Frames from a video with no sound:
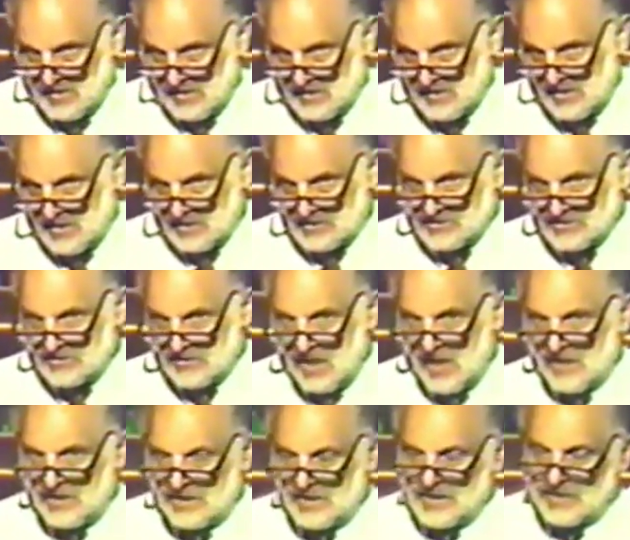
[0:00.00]
kids
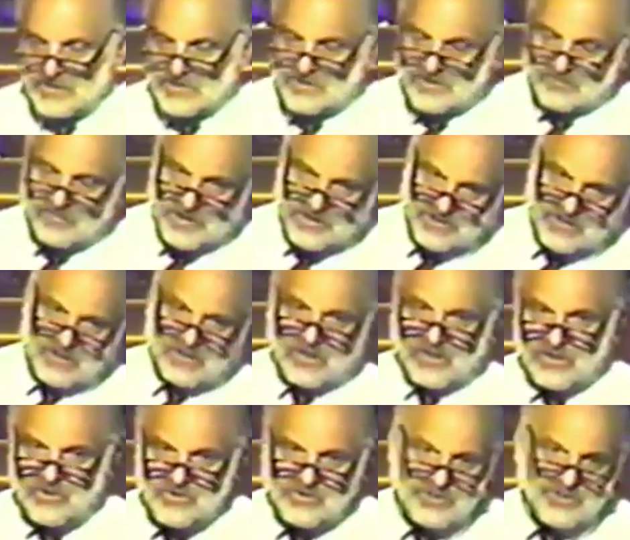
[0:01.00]
not need so much
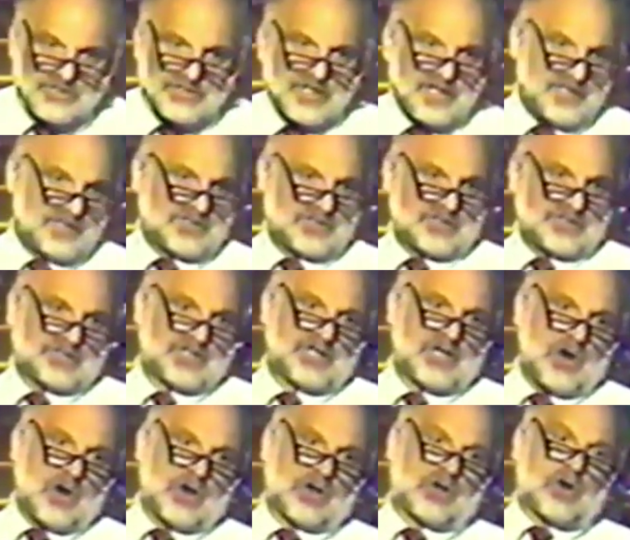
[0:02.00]
conclusions as to see
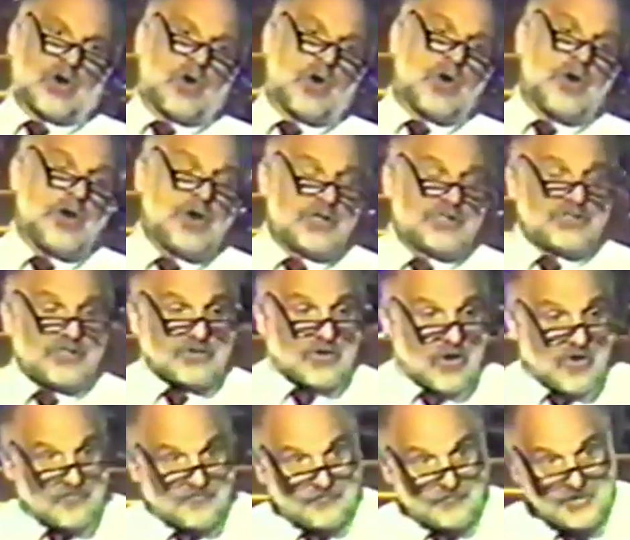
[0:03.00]
our courage and
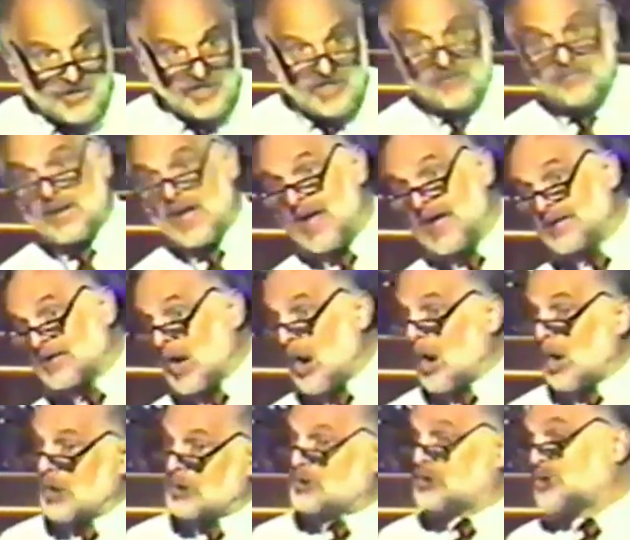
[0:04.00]
our freedom and
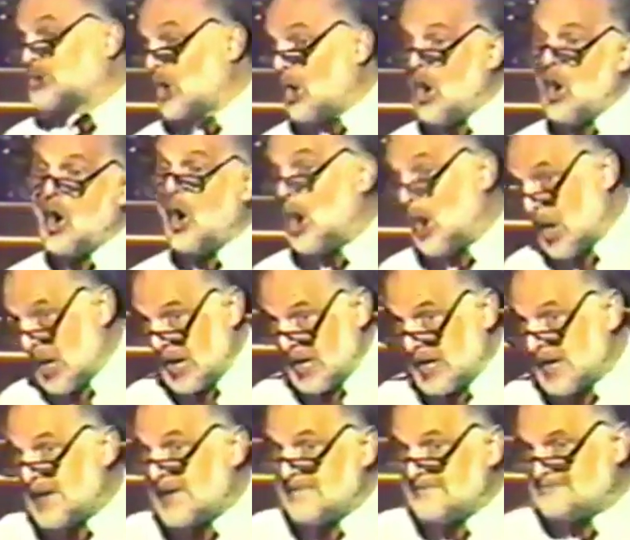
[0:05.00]
our
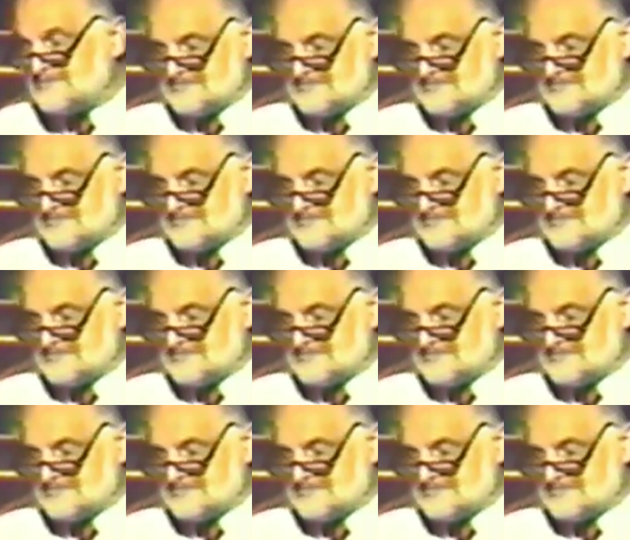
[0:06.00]
joy